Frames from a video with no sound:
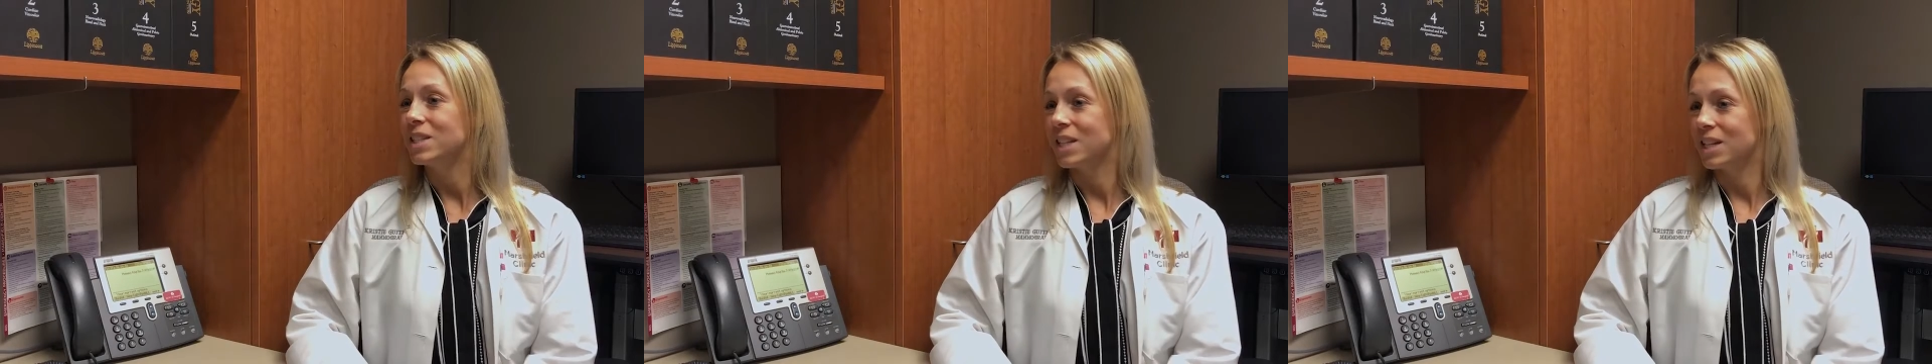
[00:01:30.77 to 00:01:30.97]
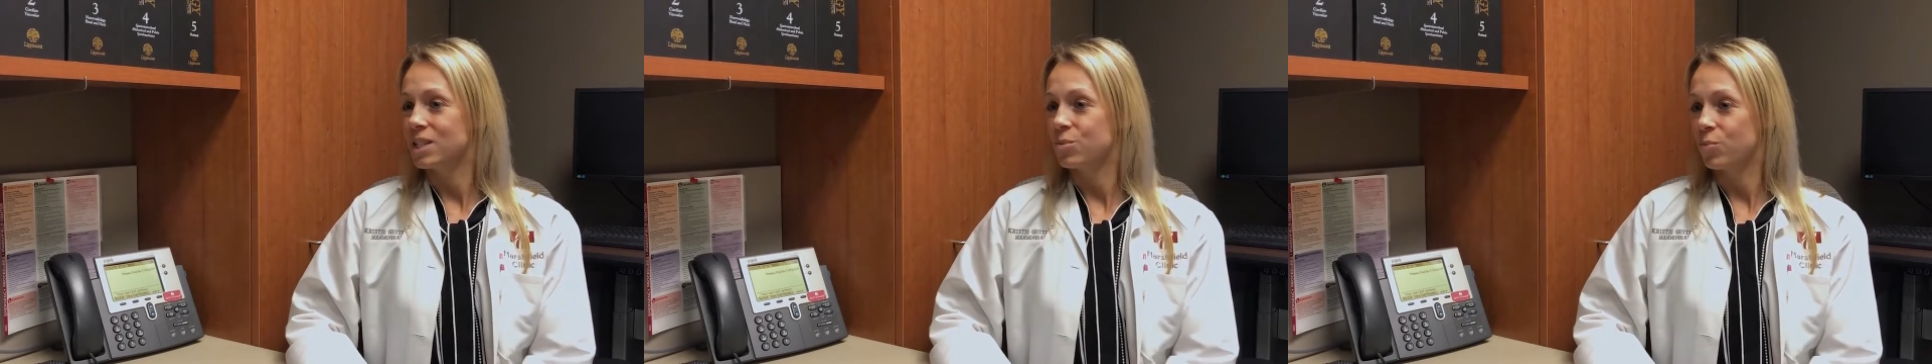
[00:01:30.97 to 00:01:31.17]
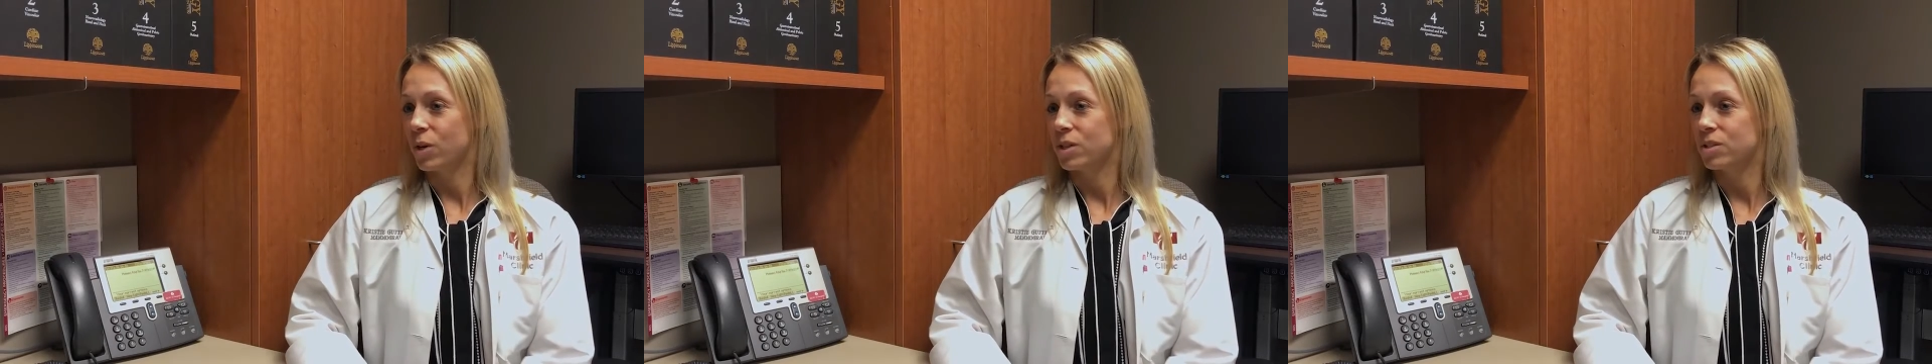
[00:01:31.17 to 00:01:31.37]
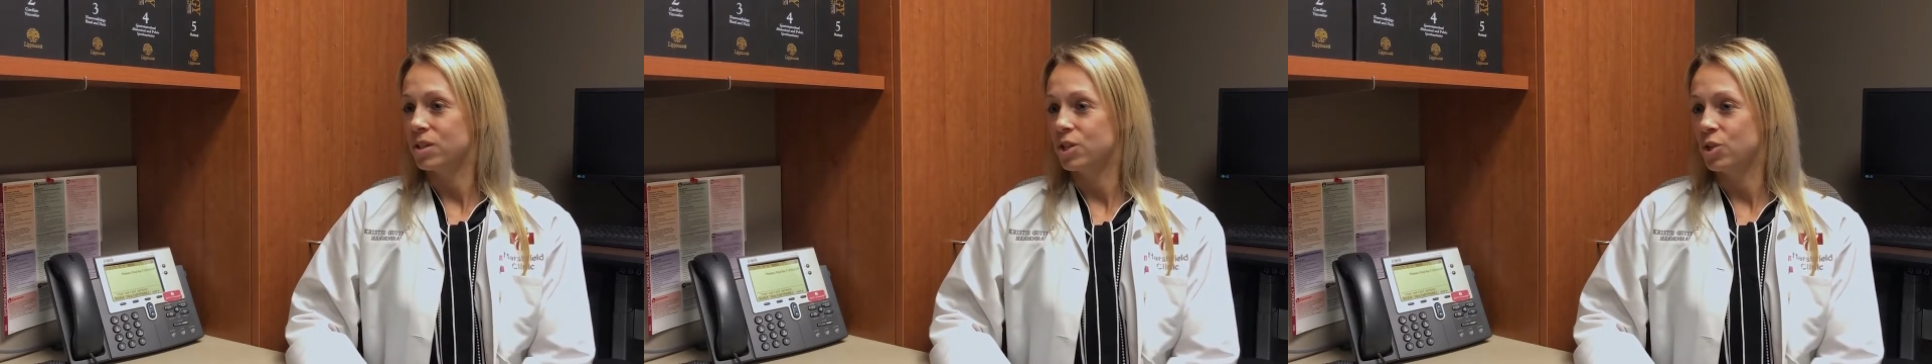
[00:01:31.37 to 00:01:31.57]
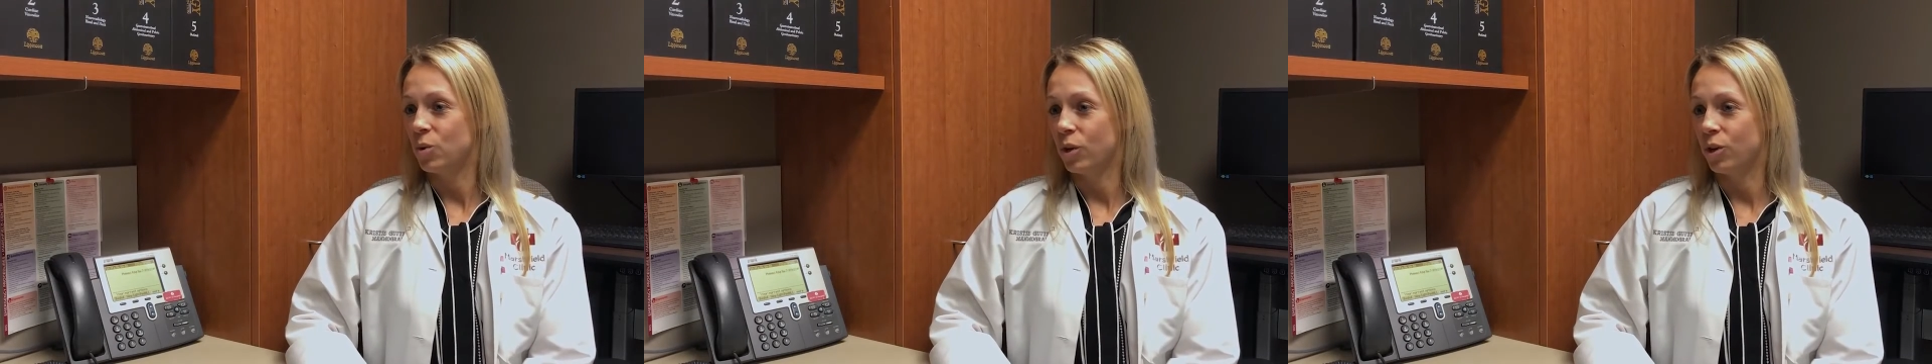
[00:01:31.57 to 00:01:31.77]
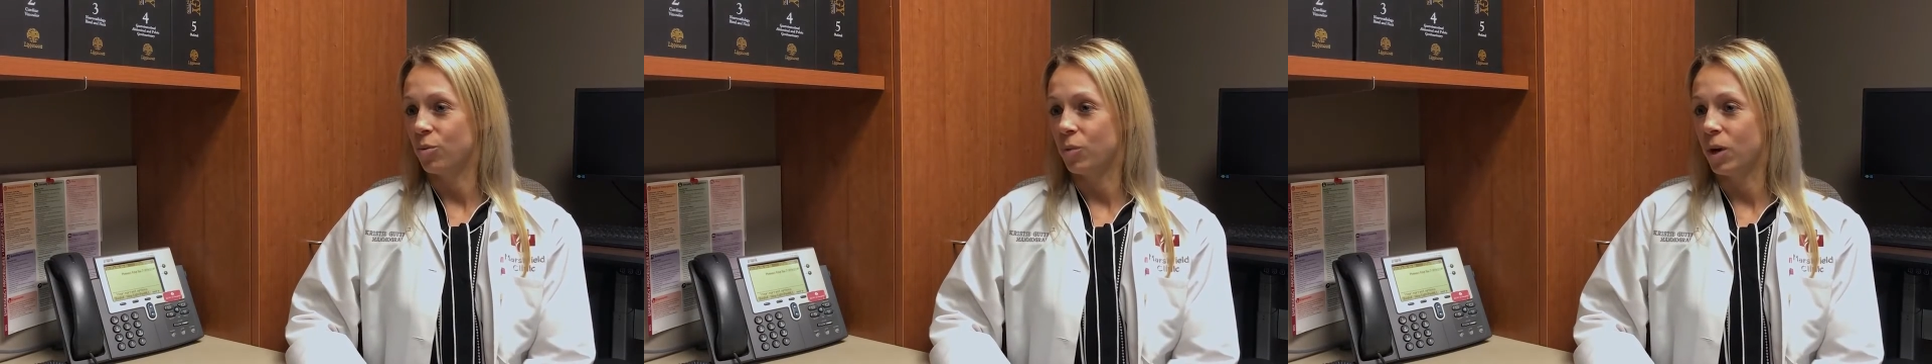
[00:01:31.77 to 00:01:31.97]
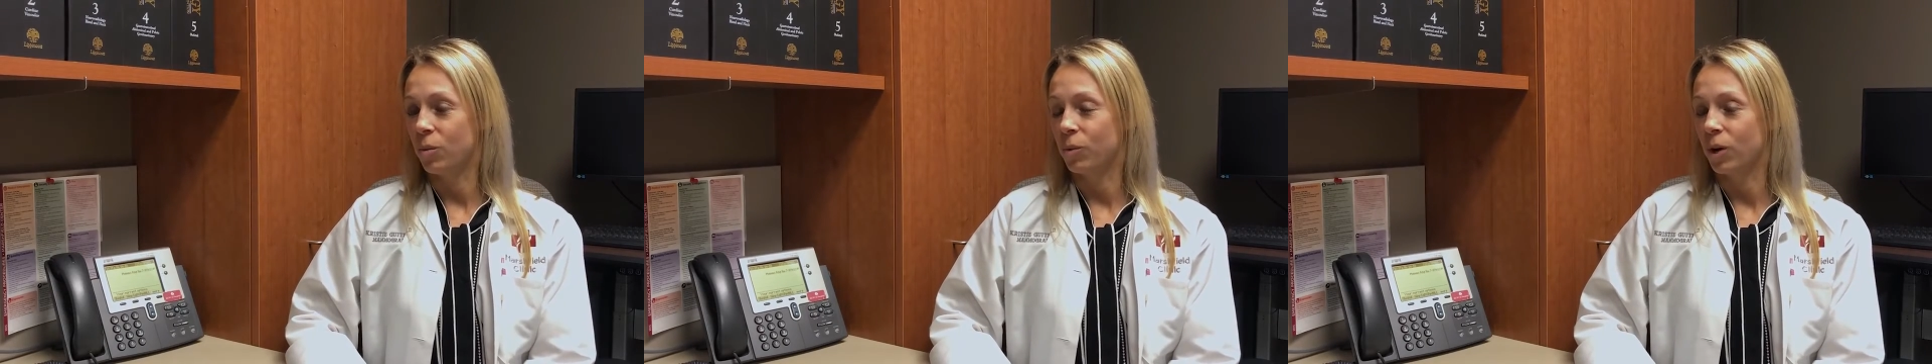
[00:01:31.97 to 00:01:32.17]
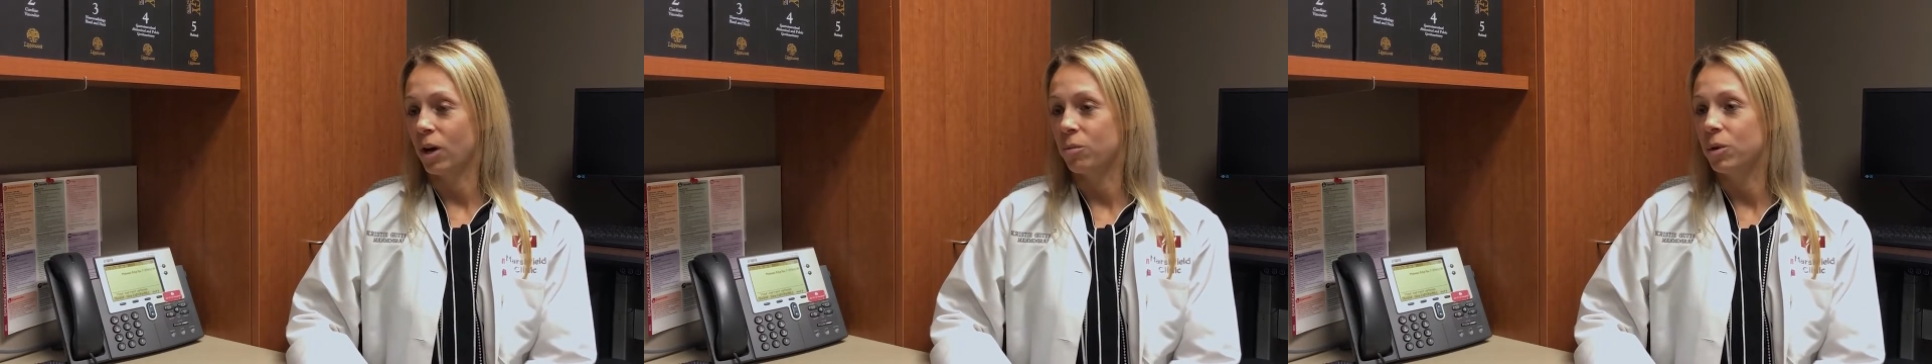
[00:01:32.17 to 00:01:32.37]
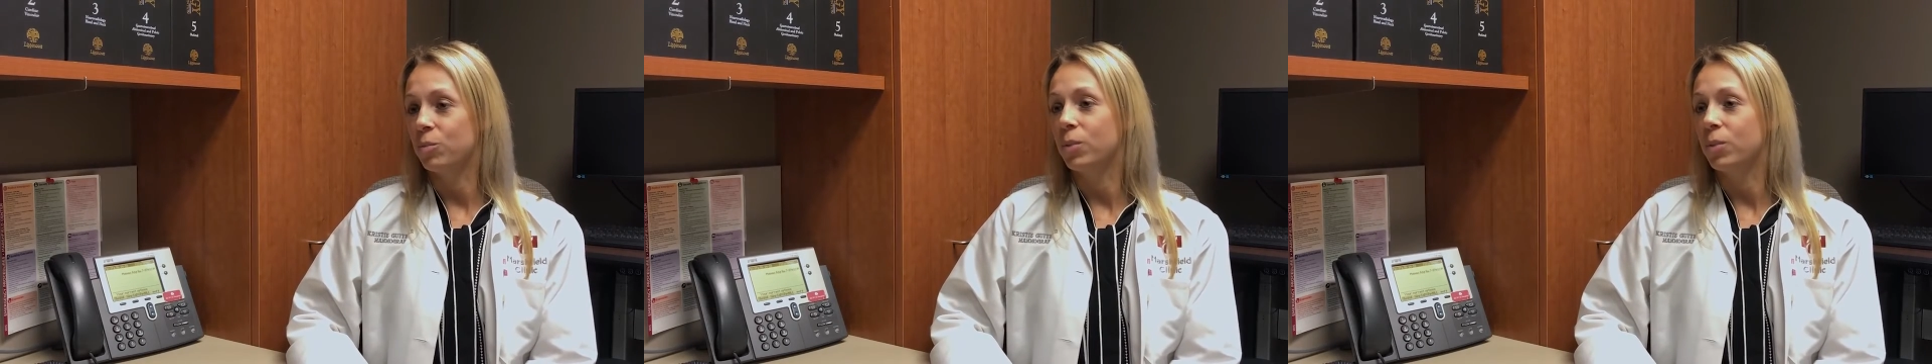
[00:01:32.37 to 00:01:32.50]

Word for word: dense breast tissue on your mammogram,